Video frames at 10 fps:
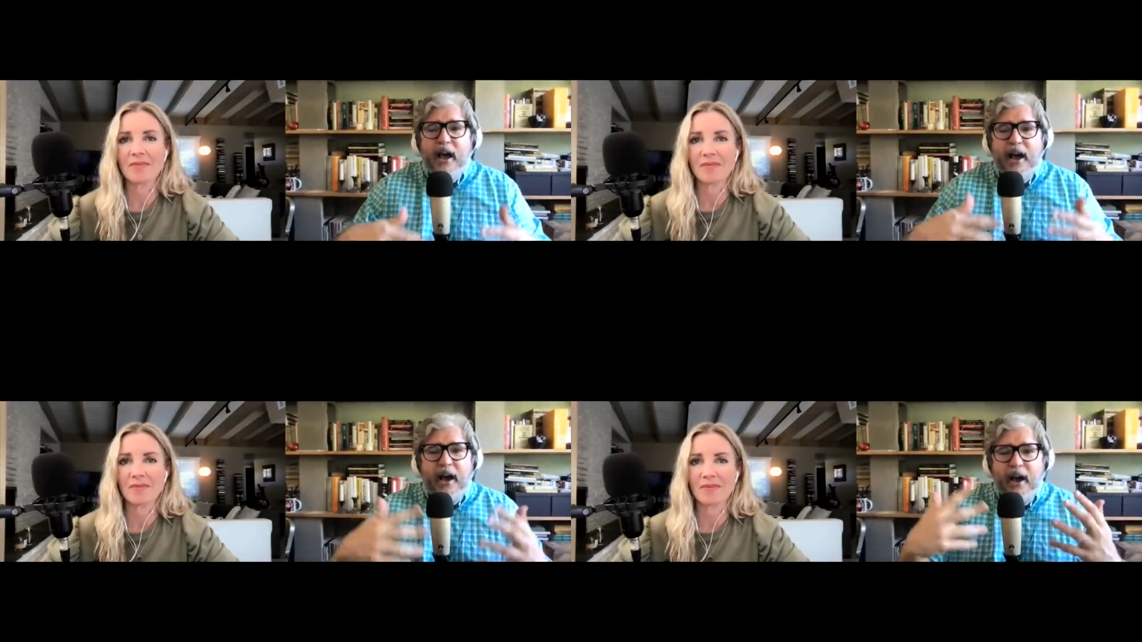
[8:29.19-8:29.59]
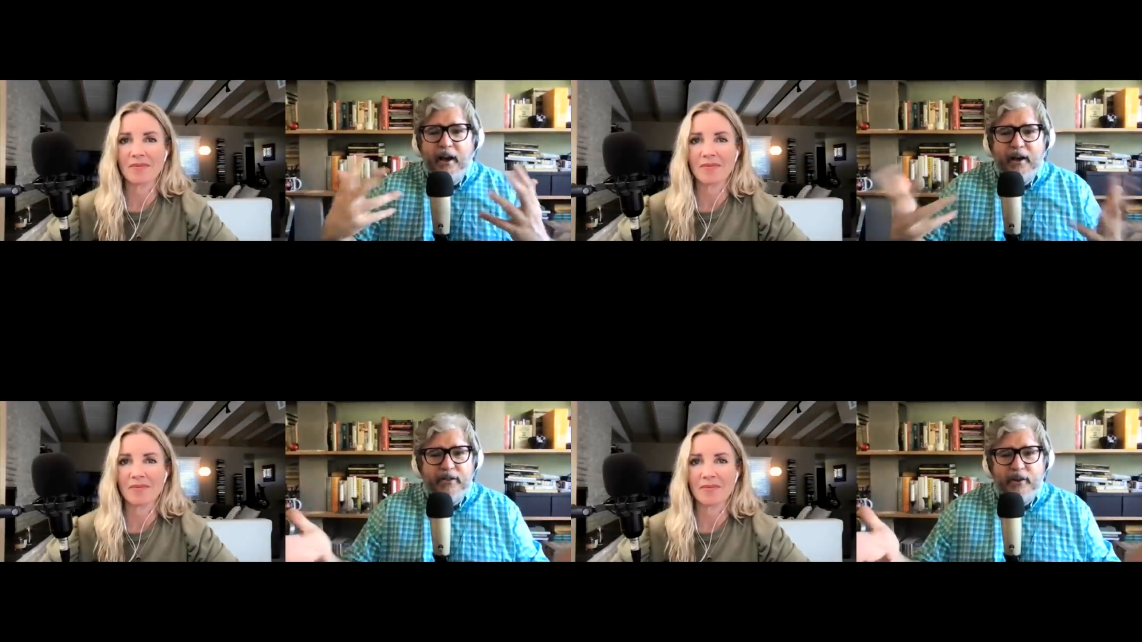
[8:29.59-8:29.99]

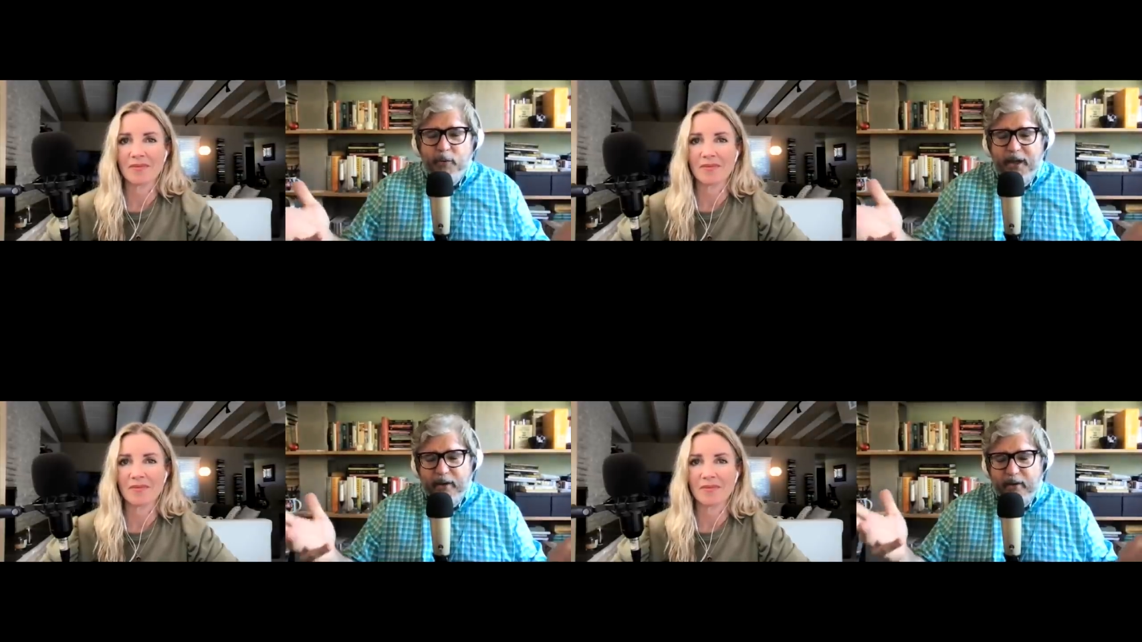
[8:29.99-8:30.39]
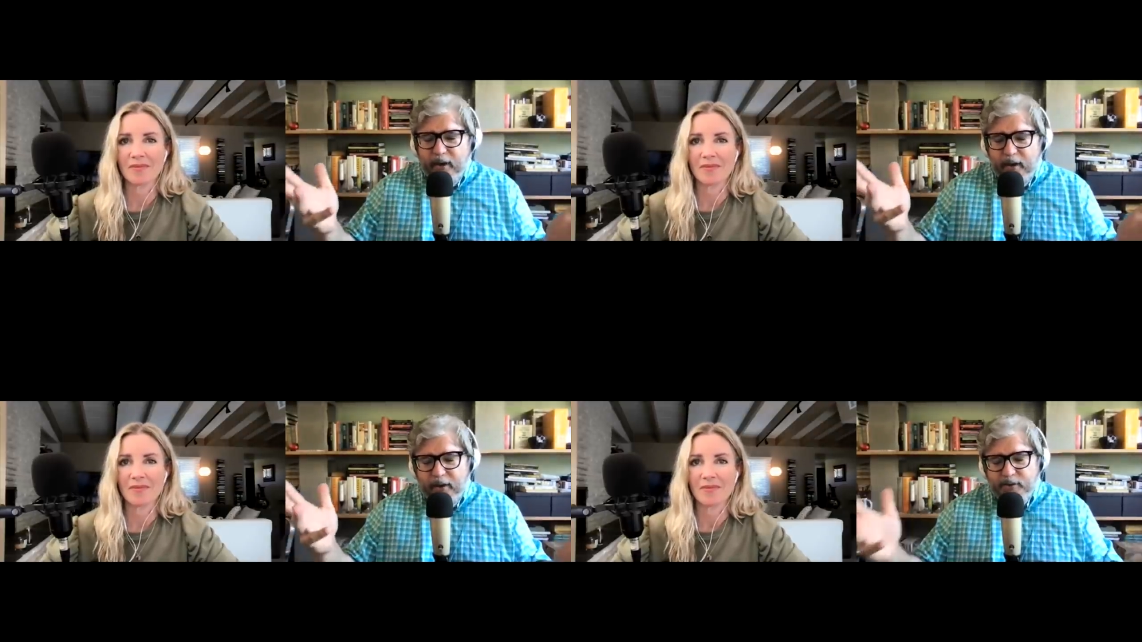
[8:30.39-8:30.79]
Speaker 1: Uh, that we got uh,
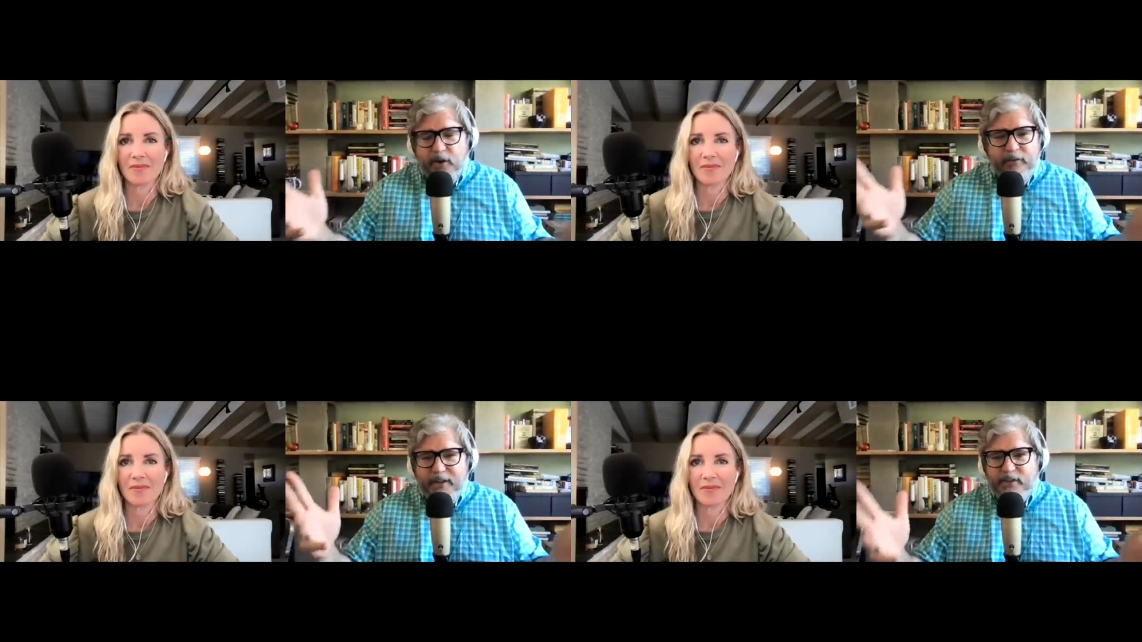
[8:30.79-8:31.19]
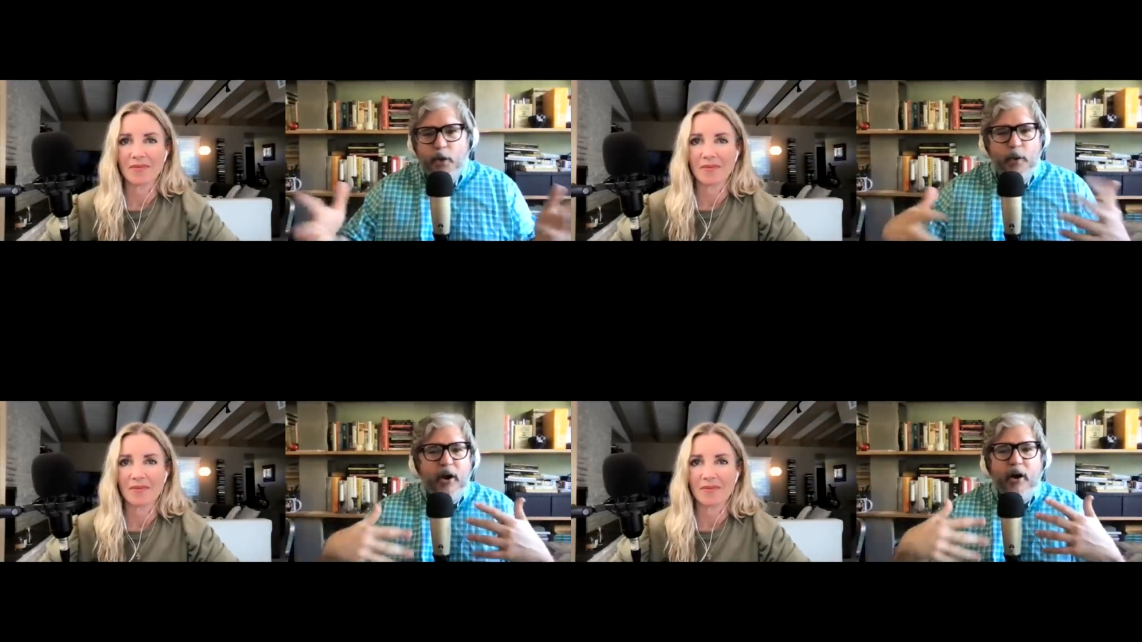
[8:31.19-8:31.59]
uh, surveys
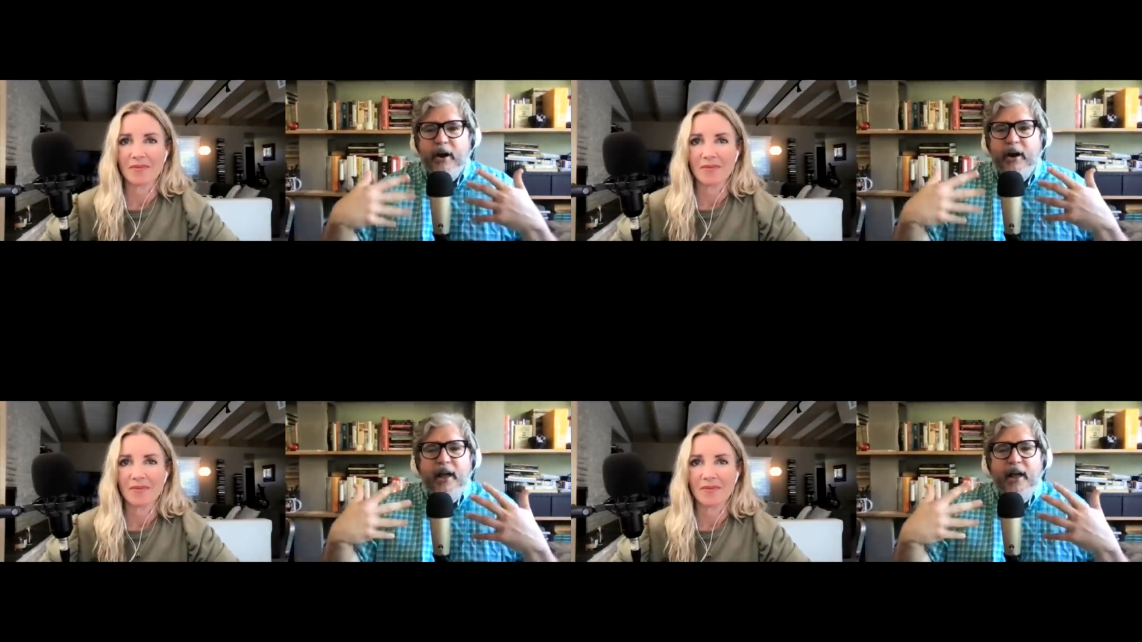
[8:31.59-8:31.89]
going on,